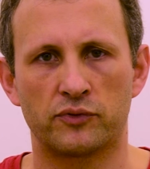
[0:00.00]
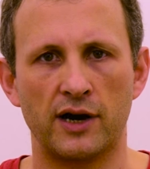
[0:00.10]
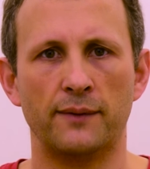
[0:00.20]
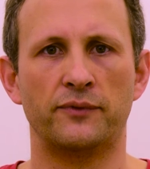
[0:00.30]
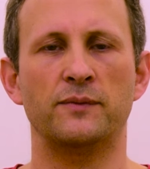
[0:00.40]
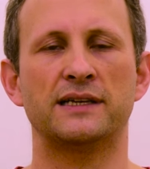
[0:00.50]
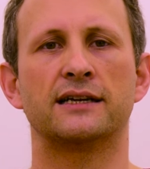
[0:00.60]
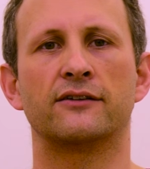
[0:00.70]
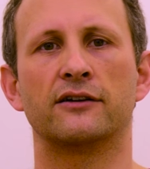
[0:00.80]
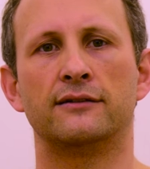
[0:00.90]
prep the
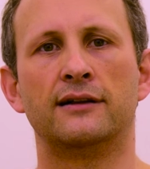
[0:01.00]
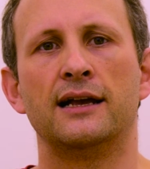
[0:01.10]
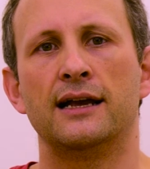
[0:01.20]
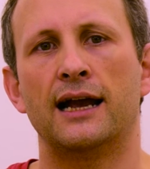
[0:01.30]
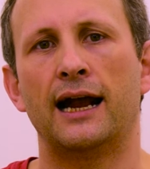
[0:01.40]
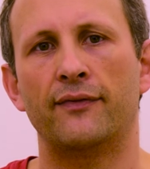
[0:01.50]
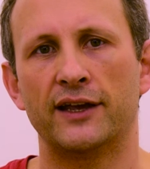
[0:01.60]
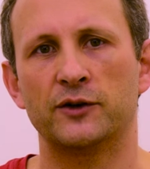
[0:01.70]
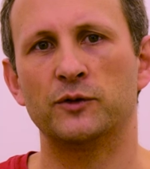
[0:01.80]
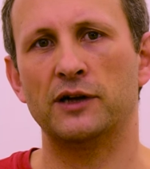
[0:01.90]
material
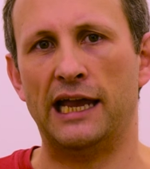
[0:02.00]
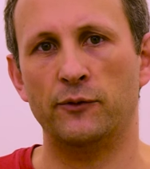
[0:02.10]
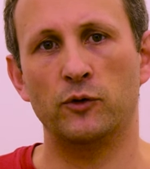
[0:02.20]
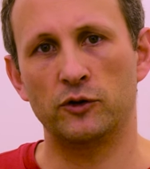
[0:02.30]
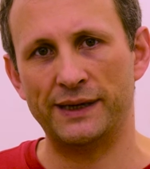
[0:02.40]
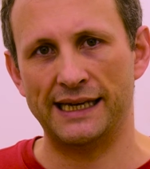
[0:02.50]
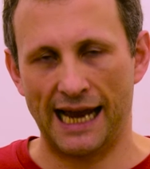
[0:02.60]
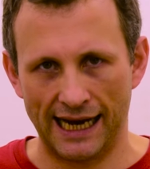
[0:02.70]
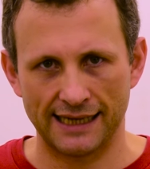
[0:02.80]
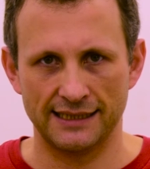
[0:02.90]
and that it will be
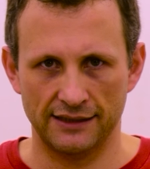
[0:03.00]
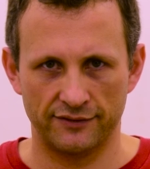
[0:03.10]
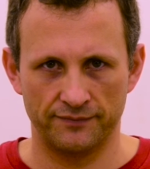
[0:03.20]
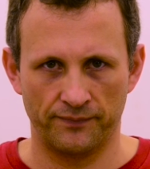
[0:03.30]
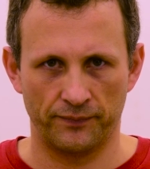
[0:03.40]
active.